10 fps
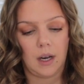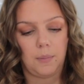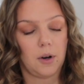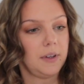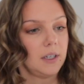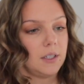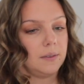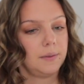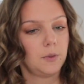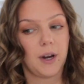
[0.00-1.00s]
Perfect.
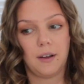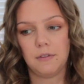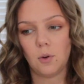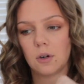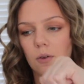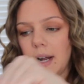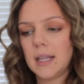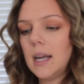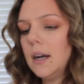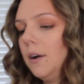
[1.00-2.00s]
Spring floral
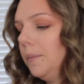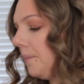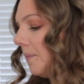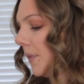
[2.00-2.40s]
right there.